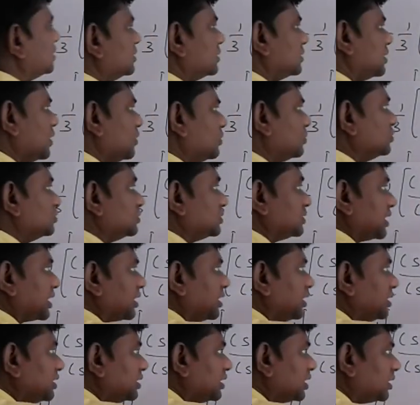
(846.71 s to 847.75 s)
now
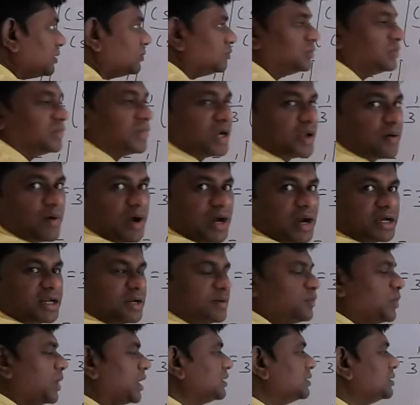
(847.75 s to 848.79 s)
second term
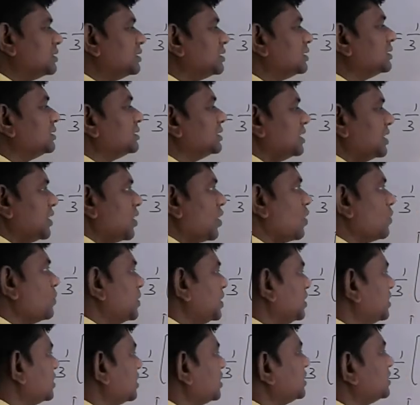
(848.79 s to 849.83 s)
divided by the
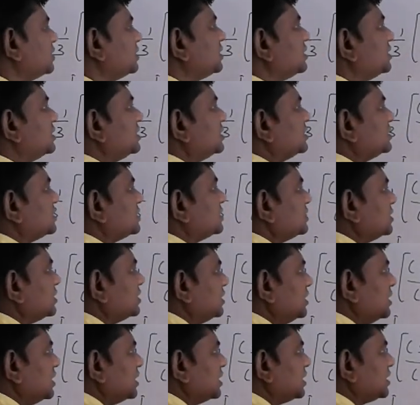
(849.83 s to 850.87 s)
denominator, this
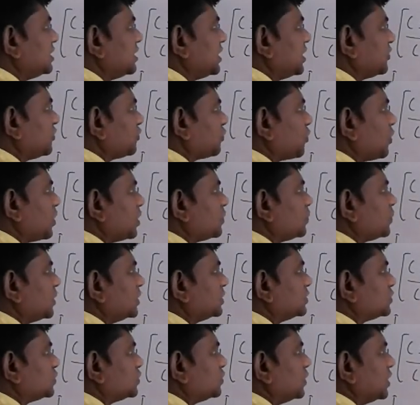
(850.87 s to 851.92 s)
here s square
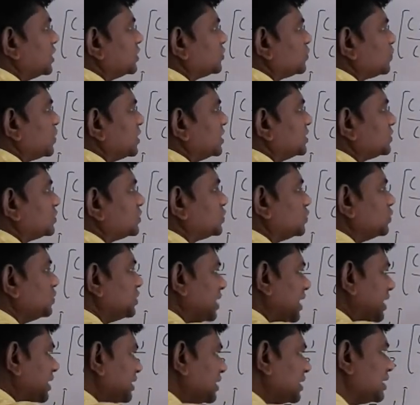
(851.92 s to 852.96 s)
plus 2s plus
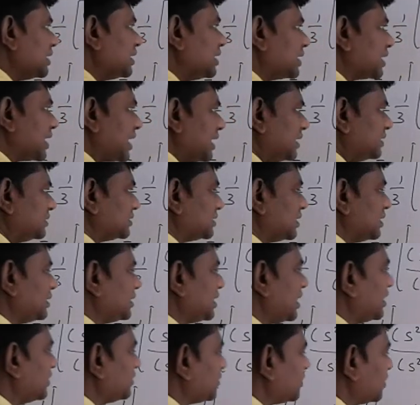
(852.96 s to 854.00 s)
2 get
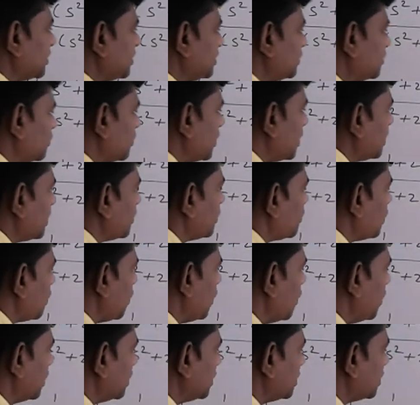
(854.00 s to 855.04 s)
cancelled, the answer is 1
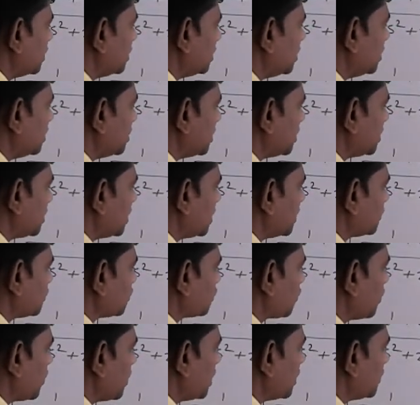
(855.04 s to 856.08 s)
upon
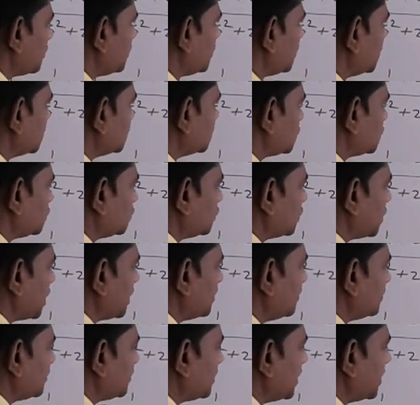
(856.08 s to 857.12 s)
s square plus 2
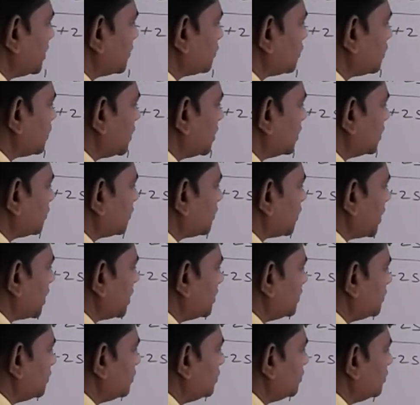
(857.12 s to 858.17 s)
times s plus
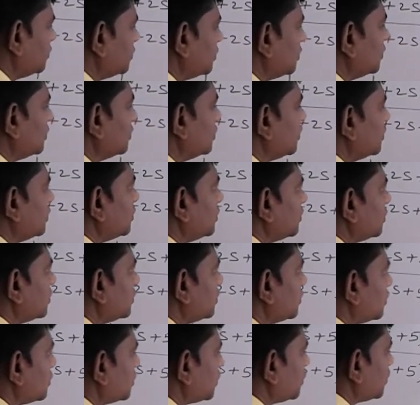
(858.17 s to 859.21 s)
5
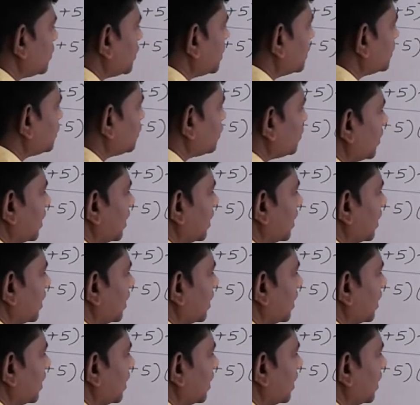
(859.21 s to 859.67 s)
plus